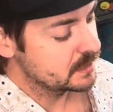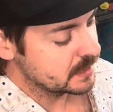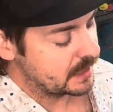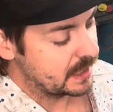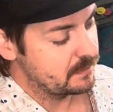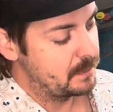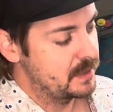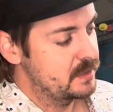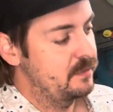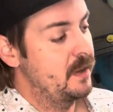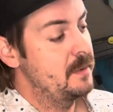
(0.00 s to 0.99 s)
and I have a bunch
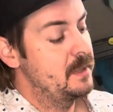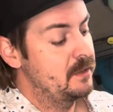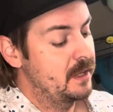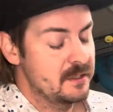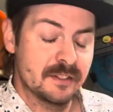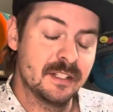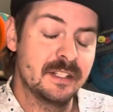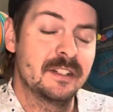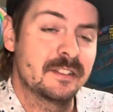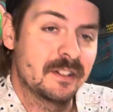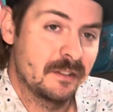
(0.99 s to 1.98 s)
of fun mid-ranges in here,
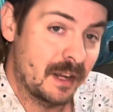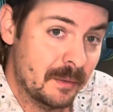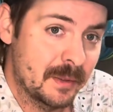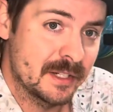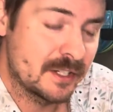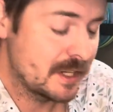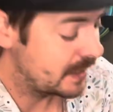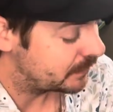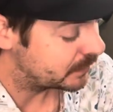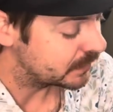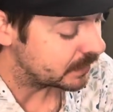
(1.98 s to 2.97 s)
so I want to share that
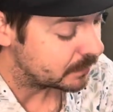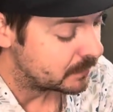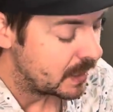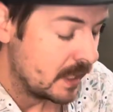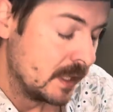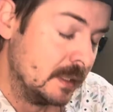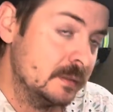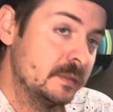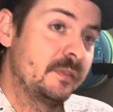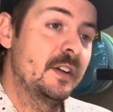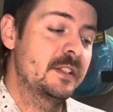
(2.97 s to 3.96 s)
with you.
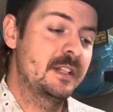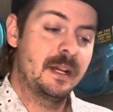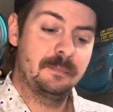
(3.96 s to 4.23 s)
First up